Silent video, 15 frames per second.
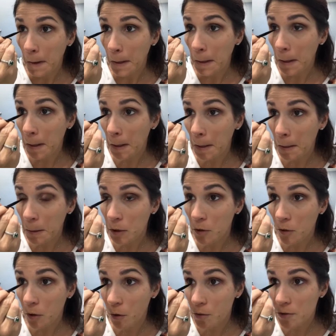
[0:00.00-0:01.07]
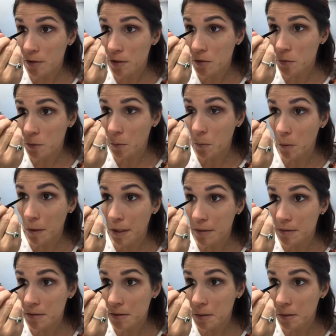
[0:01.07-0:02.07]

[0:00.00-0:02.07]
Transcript: in your Hostess Rewards,